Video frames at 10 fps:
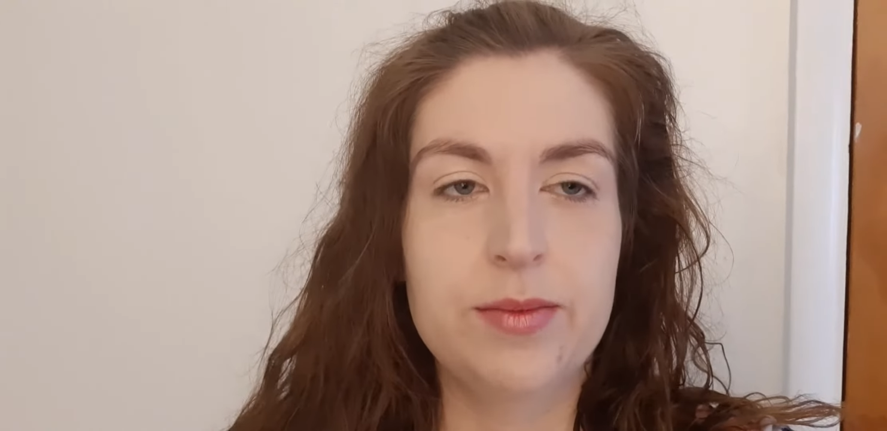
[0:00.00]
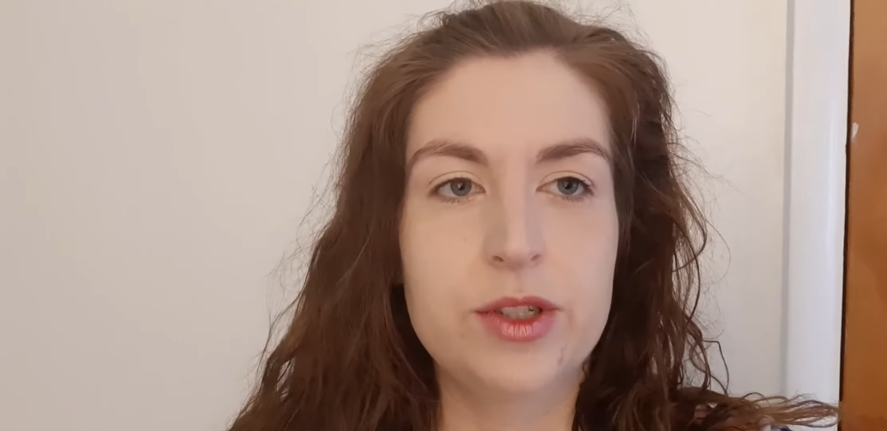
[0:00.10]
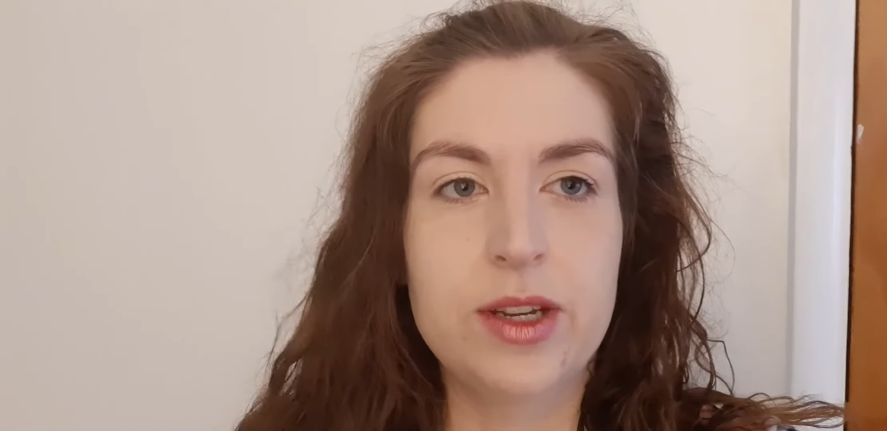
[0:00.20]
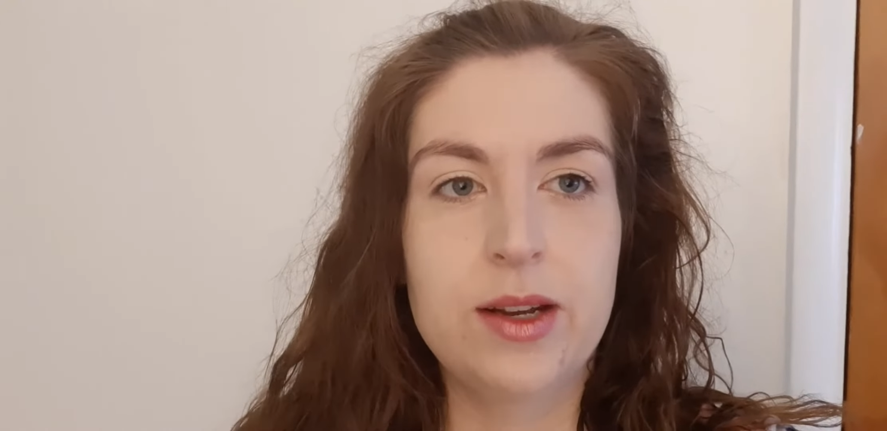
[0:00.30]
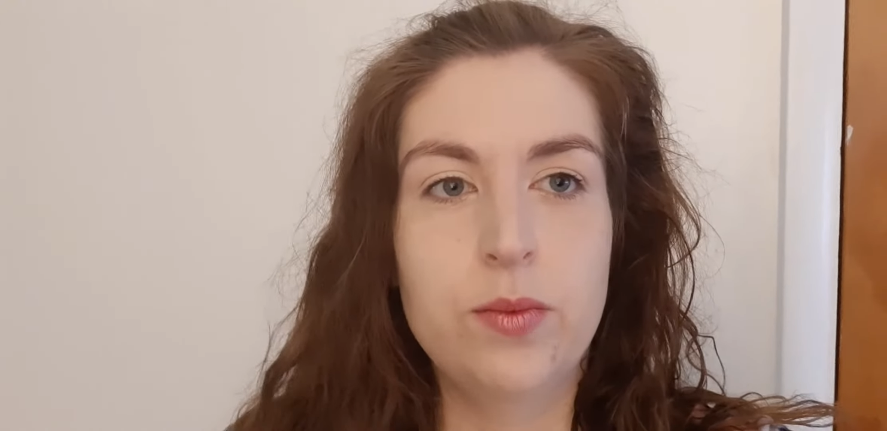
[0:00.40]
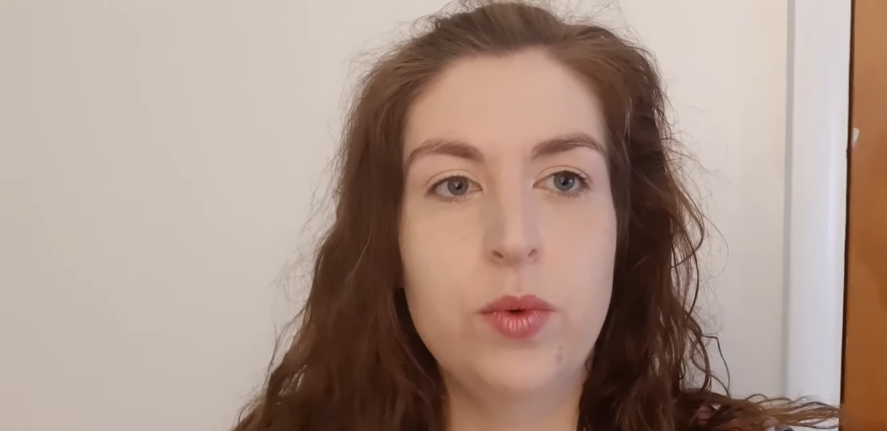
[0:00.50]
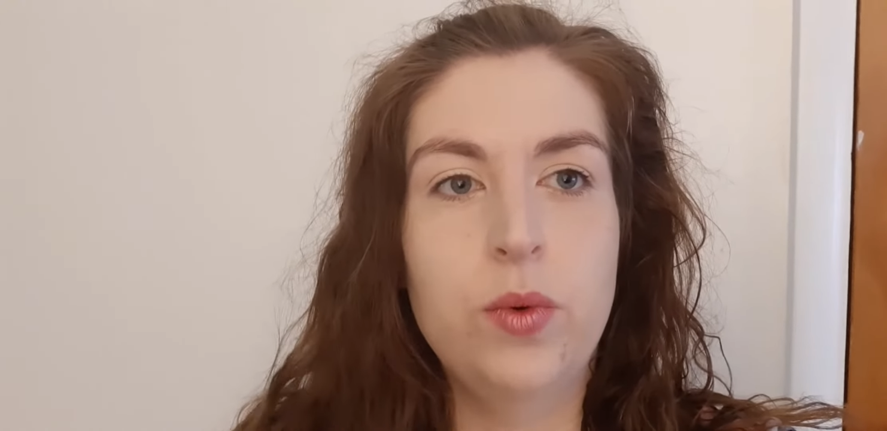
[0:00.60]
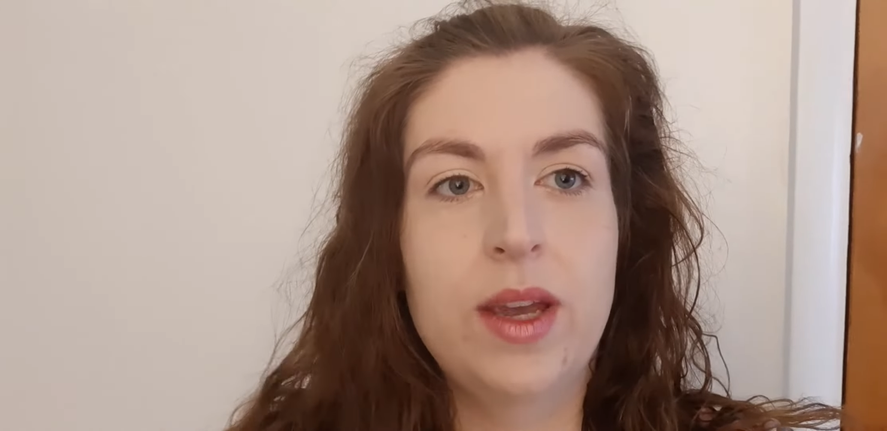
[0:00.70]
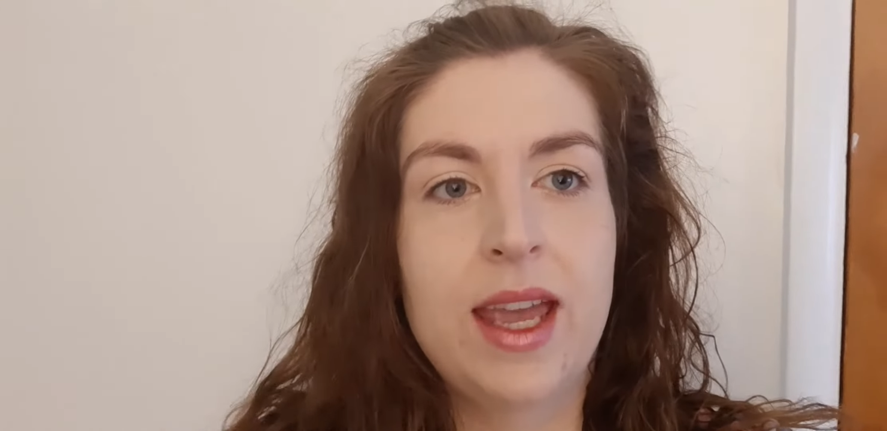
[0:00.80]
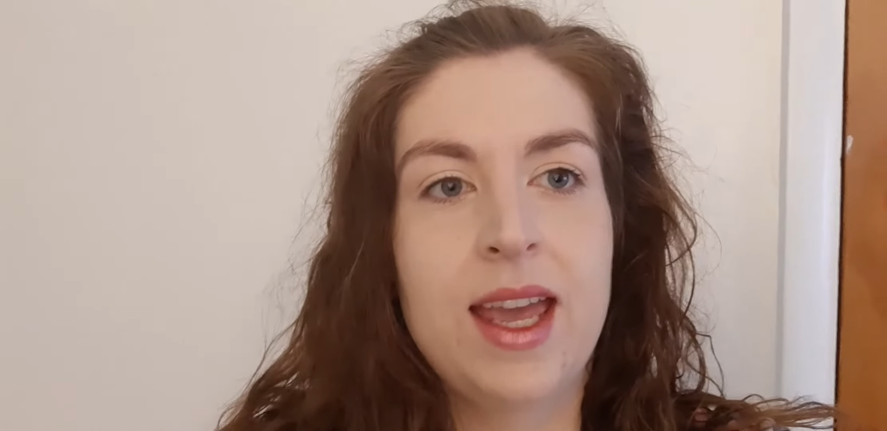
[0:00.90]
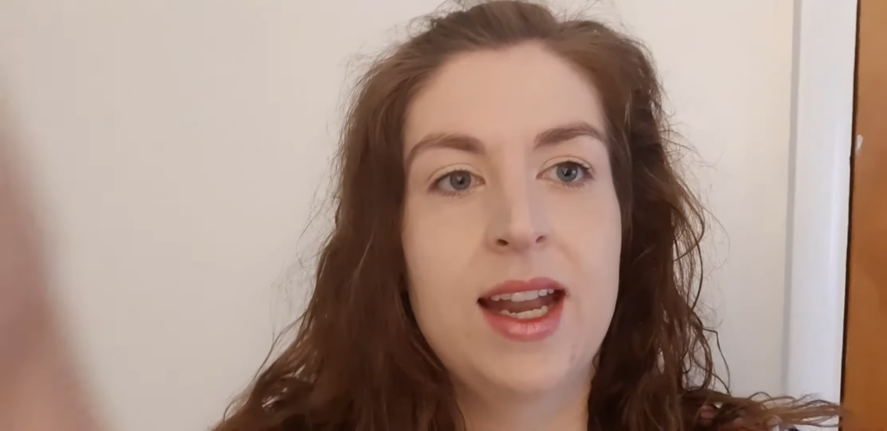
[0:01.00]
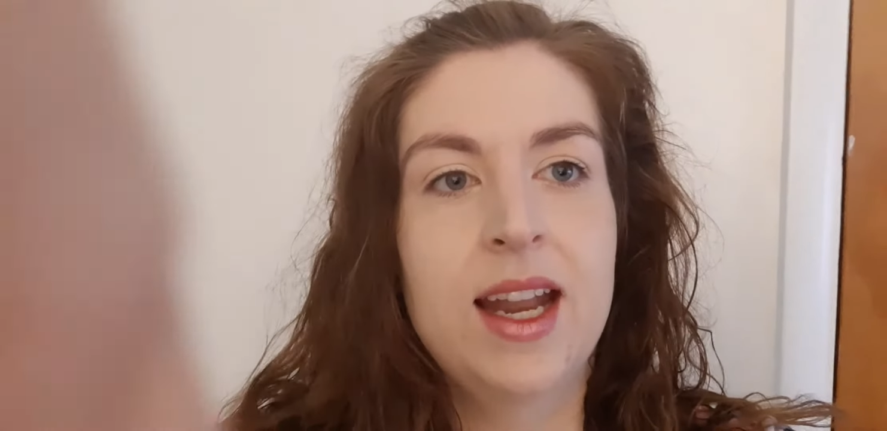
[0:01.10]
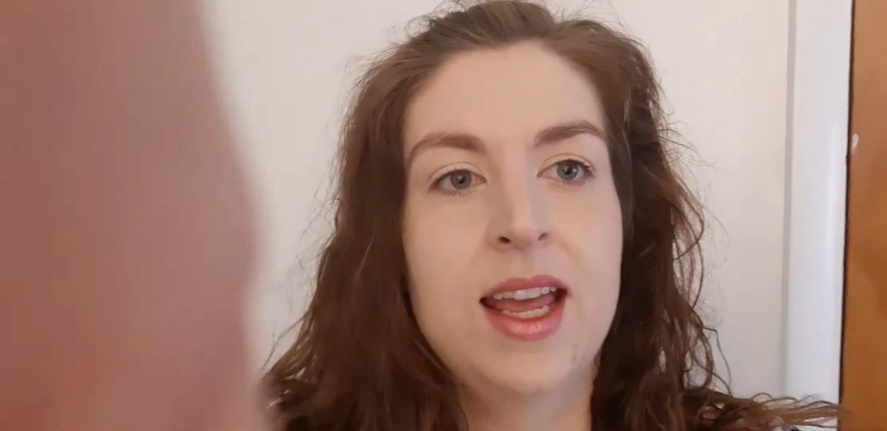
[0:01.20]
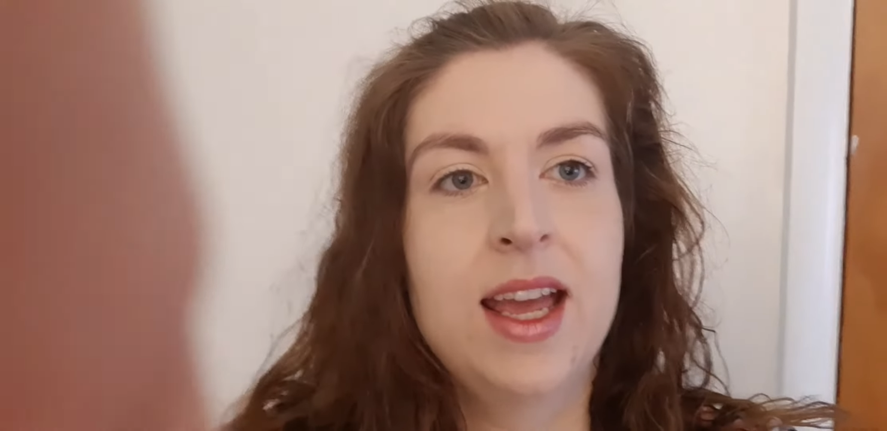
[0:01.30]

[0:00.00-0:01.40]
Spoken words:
doing walking,